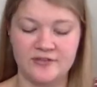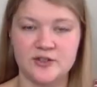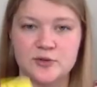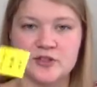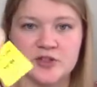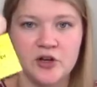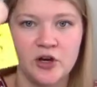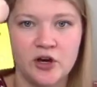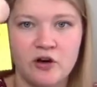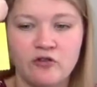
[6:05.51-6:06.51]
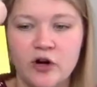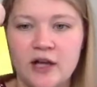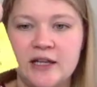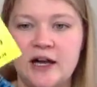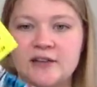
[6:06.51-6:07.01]
This was
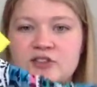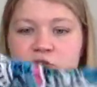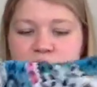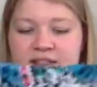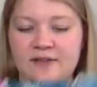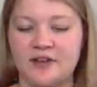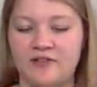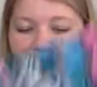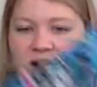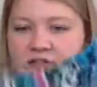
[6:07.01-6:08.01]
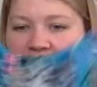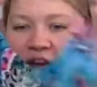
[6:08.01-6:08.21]
$4.99, so $3.75,